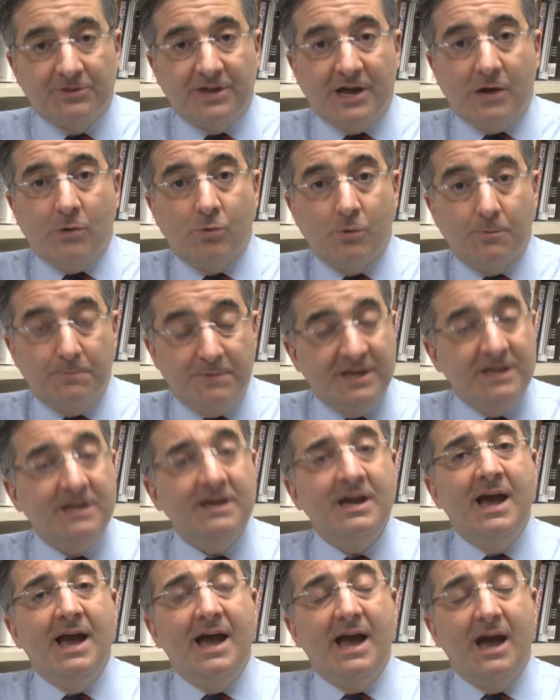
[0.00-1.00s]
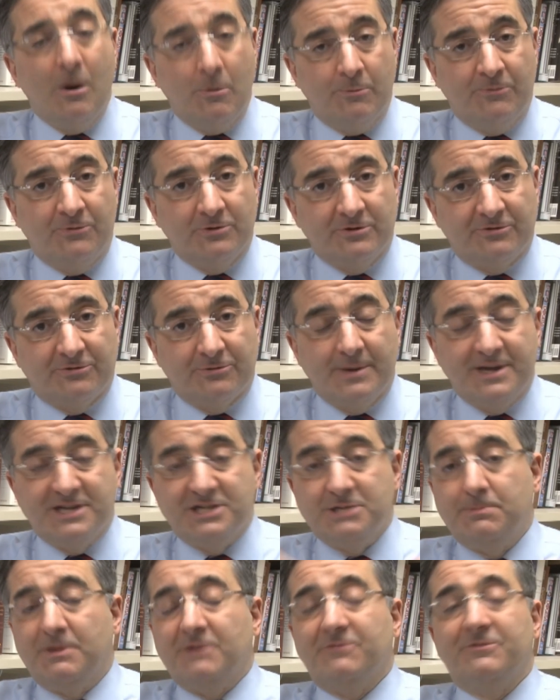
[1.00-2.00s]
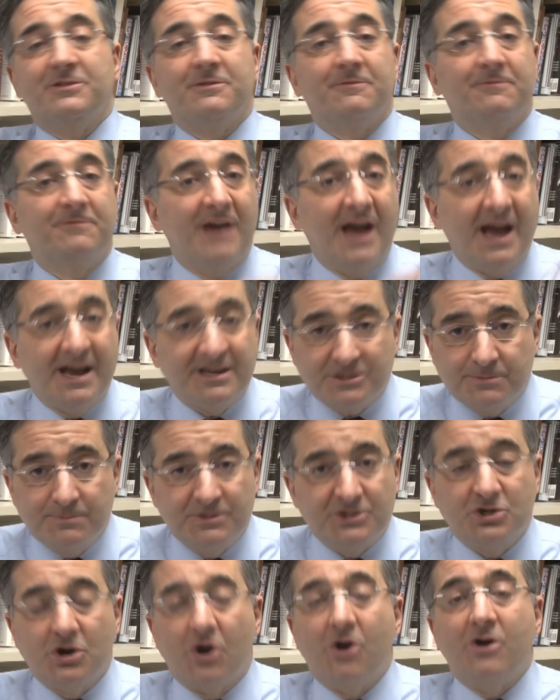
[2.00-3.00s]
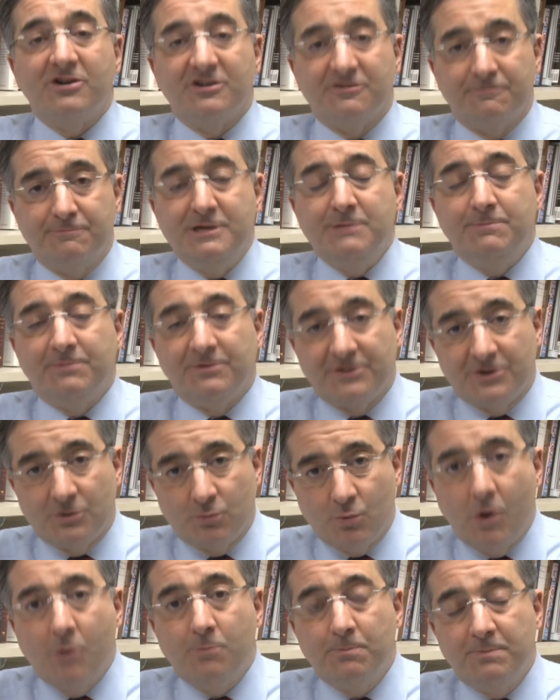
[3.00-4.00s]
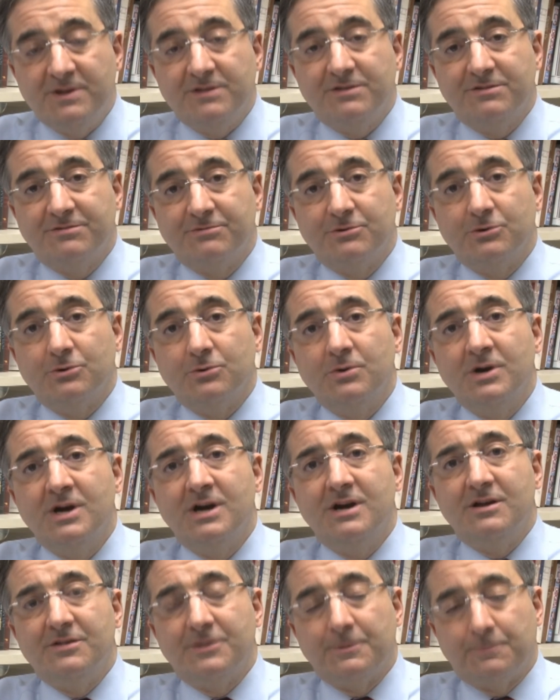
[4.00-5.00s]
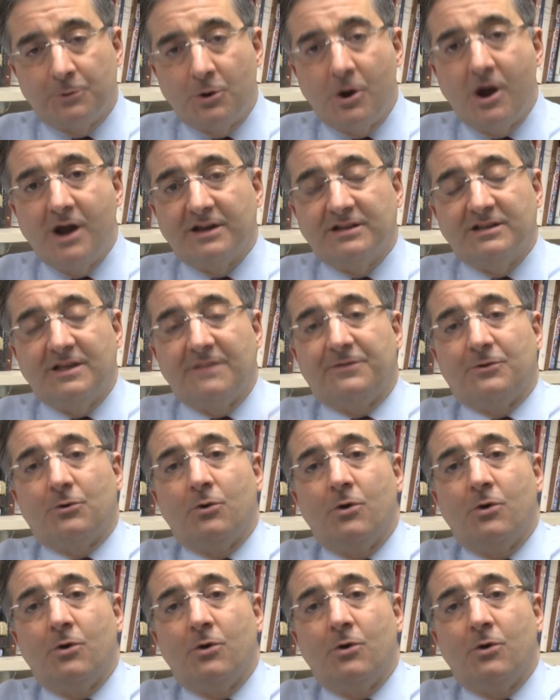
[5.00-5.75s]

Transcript: there will be helpful information, but for the vast majority of people, there won't be through the product that they're